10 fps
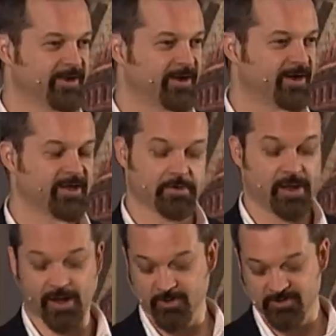Uh,
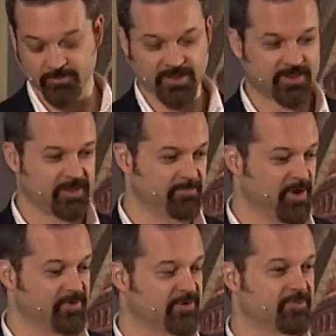and I would submit that
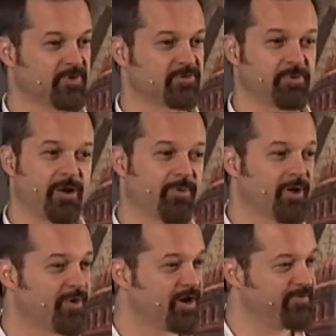Moses was probably
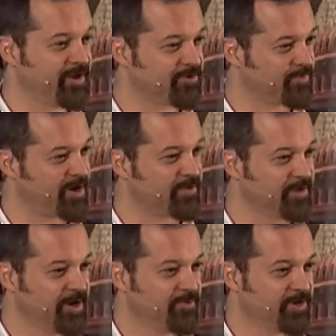aware of it as
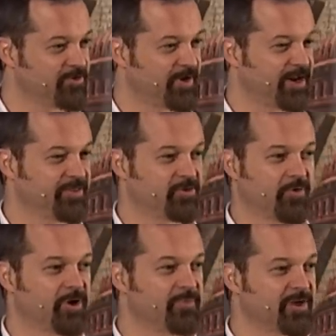well when he's writing the
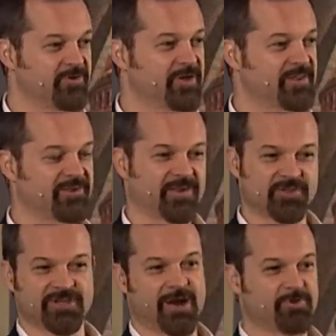Torah, because you get six
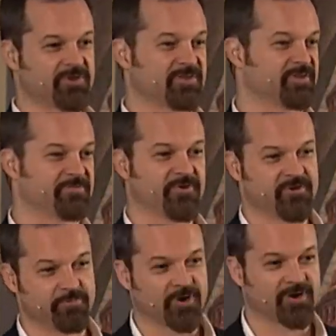chapters into the
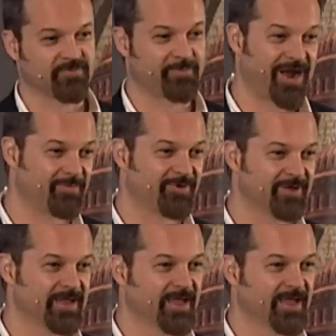first book of the Bible,